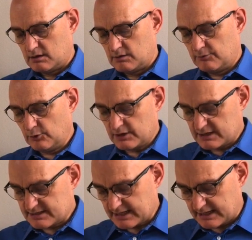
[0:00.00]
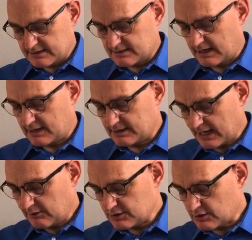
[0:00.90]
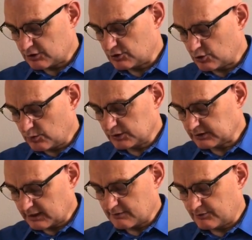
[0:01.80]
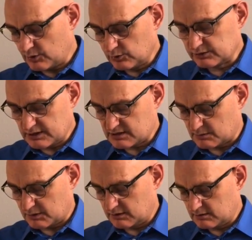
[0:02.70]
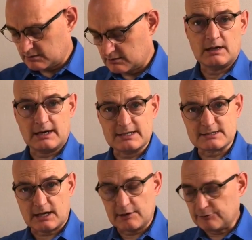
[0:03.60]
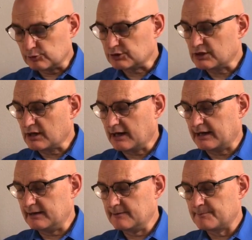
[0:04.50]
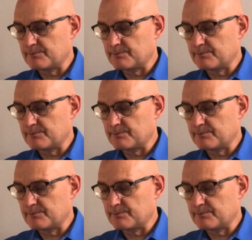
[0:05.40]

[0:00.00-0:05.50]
For he says, and now he's going to quote out of the Old Testament, Isaiah 49,